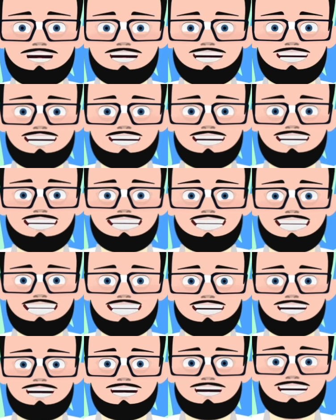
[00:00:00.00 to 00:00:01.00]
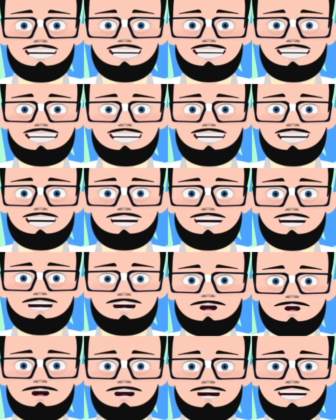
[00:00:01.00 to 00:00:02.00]
And if you guys are like me, I'm
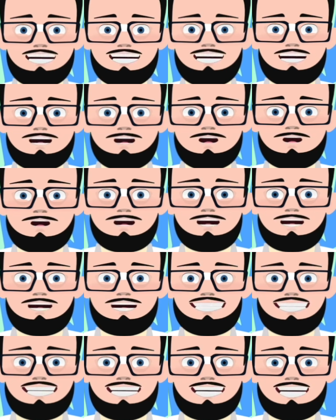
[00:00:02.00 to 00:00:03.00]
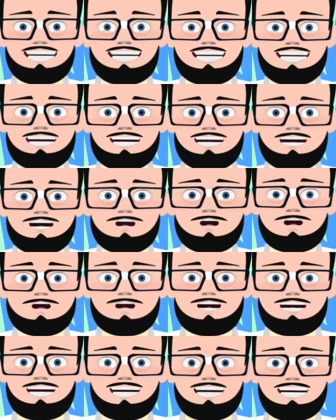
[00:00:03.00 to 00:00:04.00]
a very visual learner,